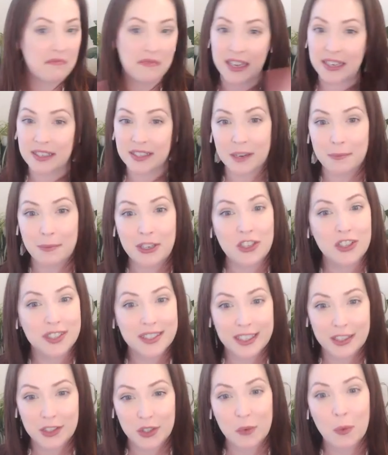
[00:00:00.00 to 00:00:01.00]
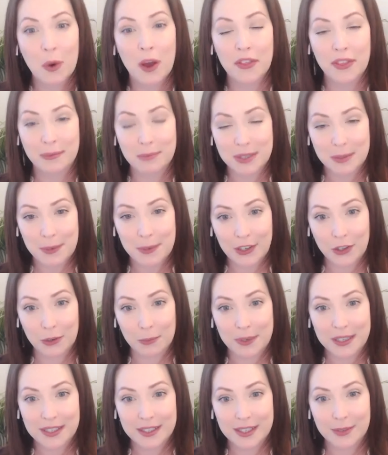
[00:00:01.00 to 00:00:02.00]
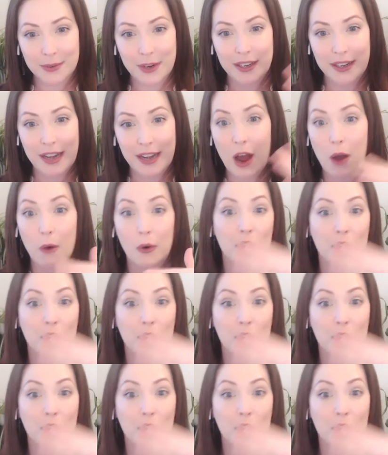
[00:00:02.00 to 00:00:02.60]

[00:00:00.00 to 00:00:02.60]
things could be just as you want them to be in your business right now,